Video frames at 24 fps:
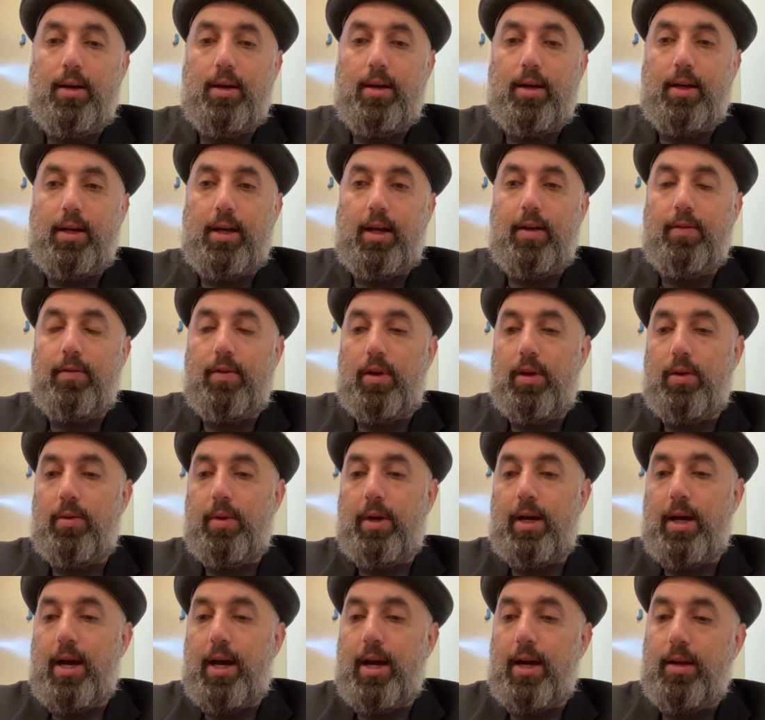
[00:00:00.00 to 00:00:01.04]
giving
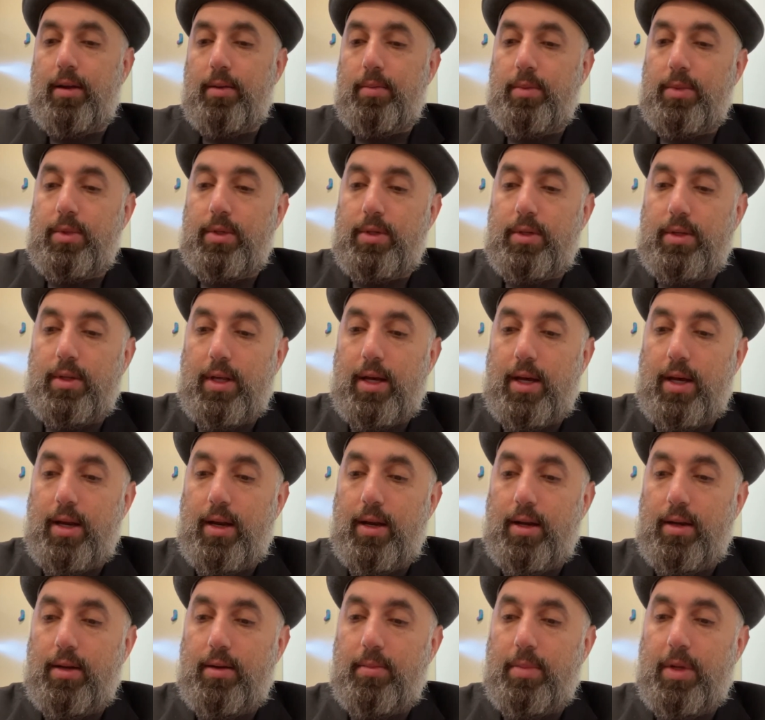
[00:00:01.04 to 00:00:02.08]
away items that
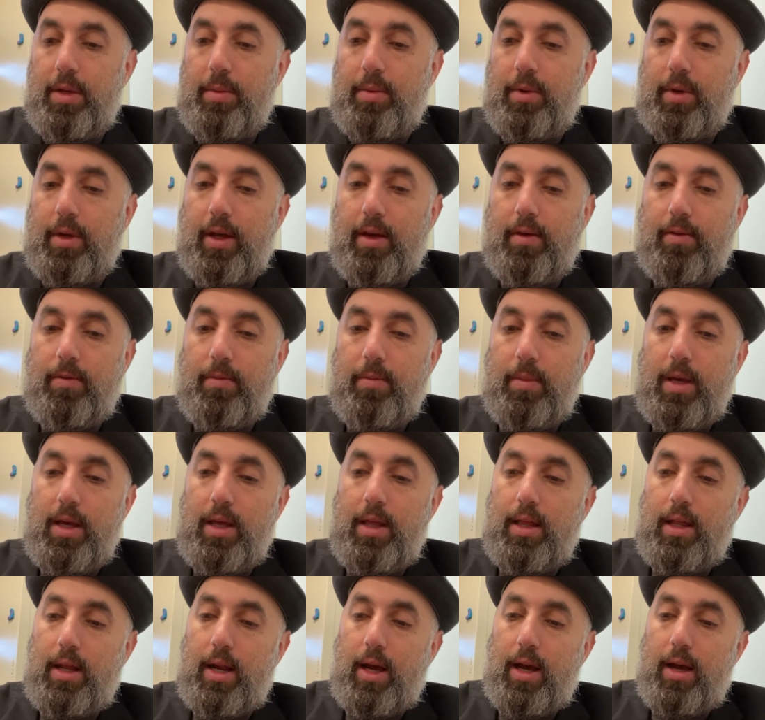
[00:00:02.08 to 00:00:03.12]
people give me
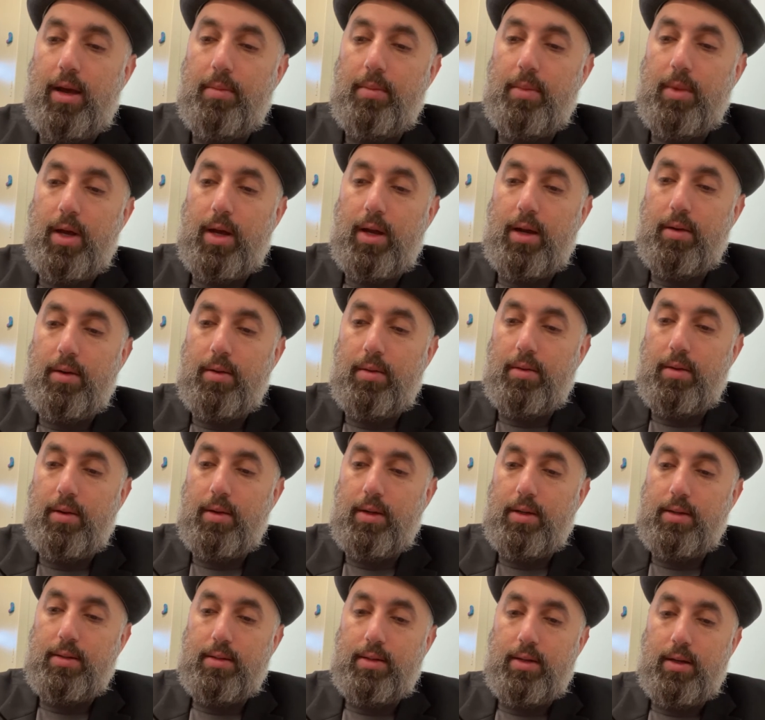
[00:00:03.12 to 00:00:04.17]
that I am not
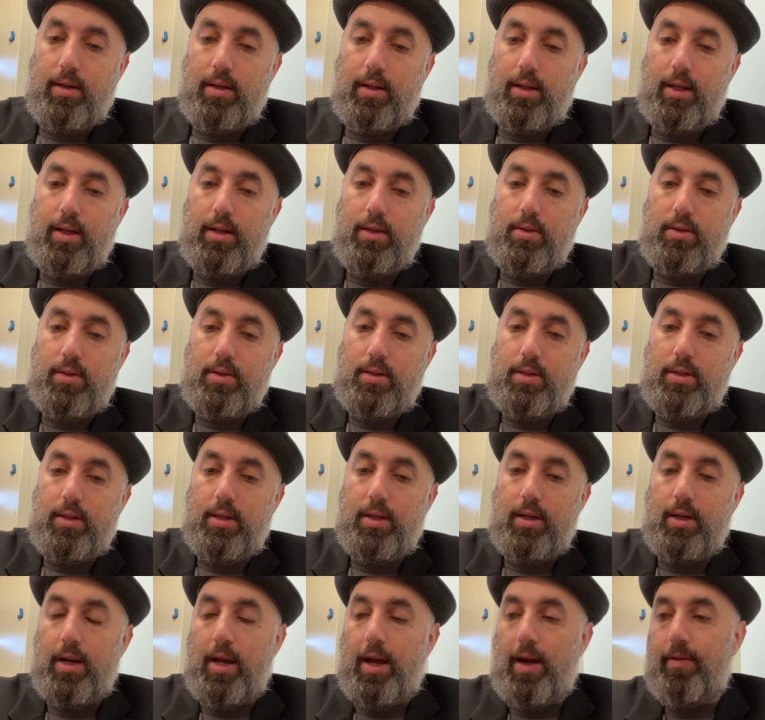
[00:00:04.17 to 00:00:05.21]
necessarily interested
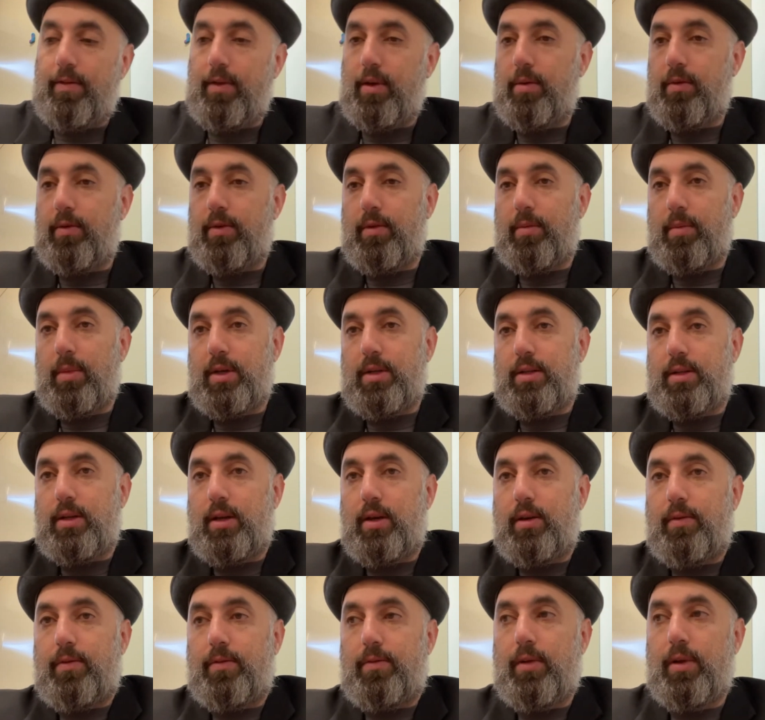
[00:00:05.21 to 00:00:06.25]
in having for
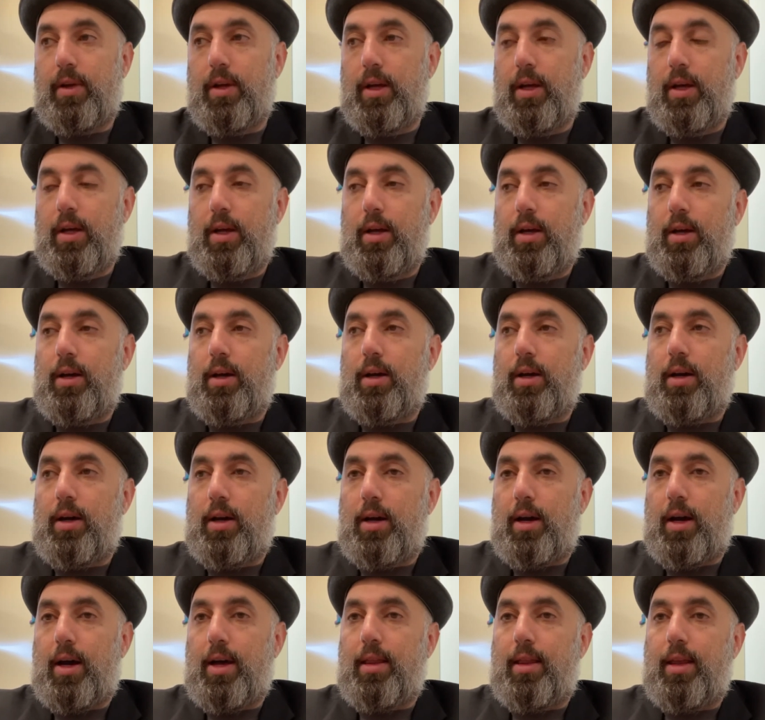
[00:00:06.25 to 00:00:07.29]
myself.
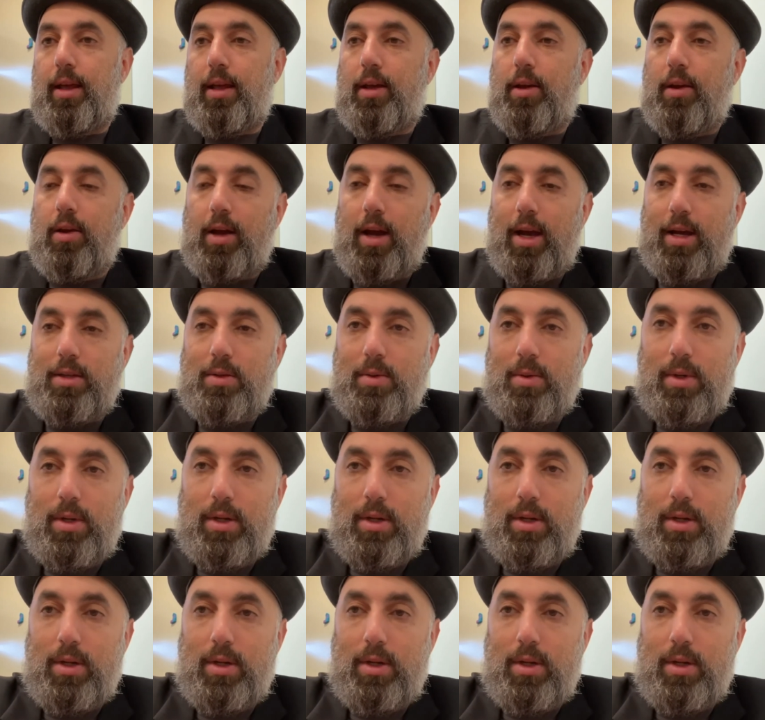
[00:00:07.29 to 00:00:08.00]
I think you guys would